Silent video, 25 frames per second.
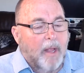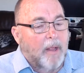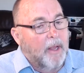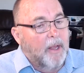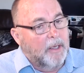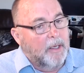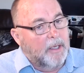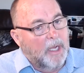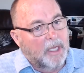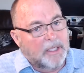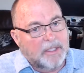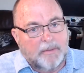
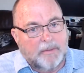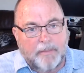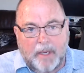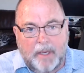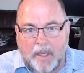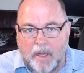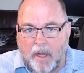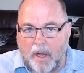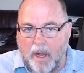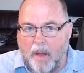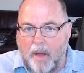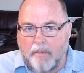Doesn't mean
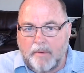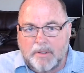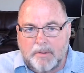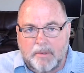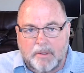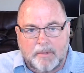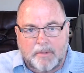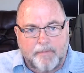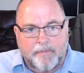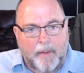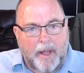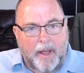they'll always
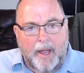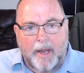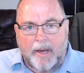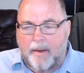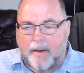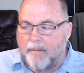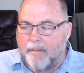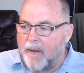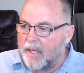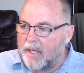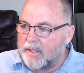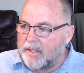respond.
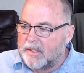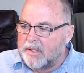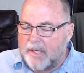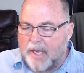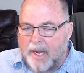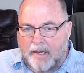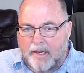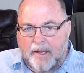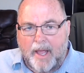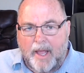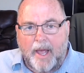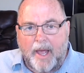I'm not
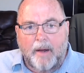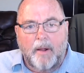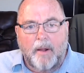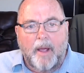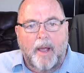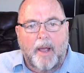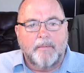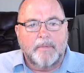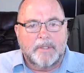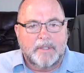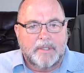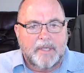saying that.
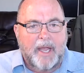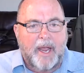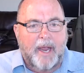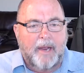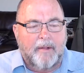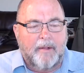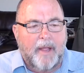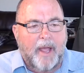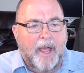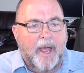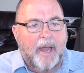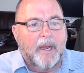I'm
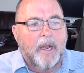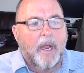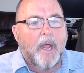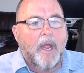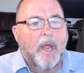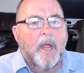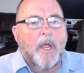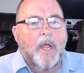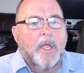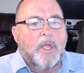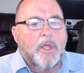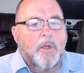saying that
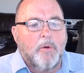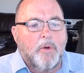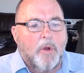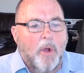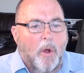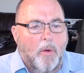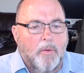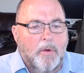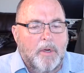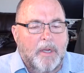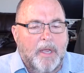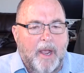you
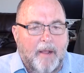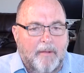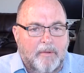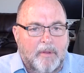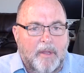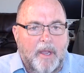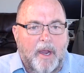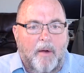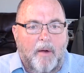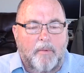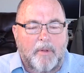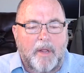don't get
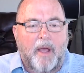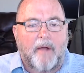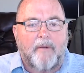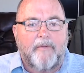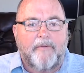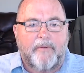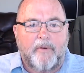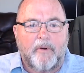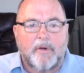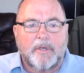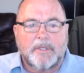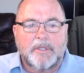there
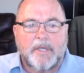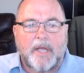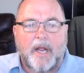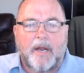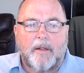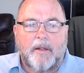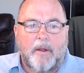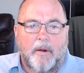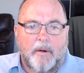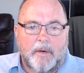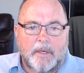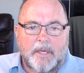without first
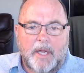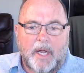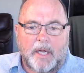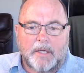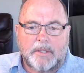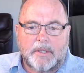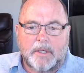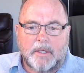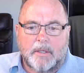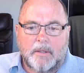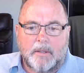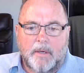getting their
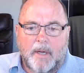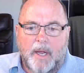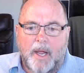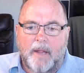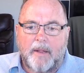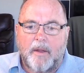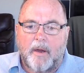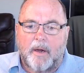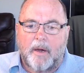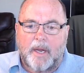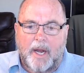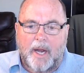attention.
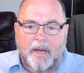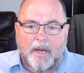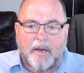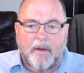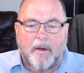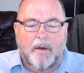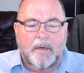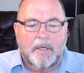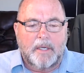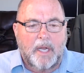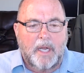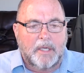And they're getting
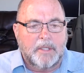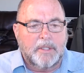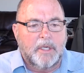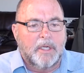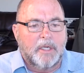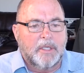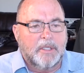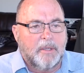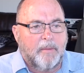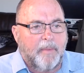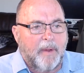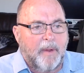their attention
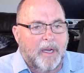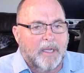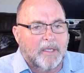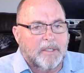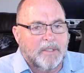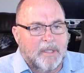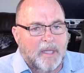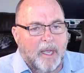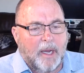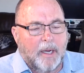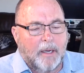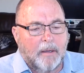is the
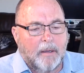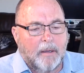biggest thing.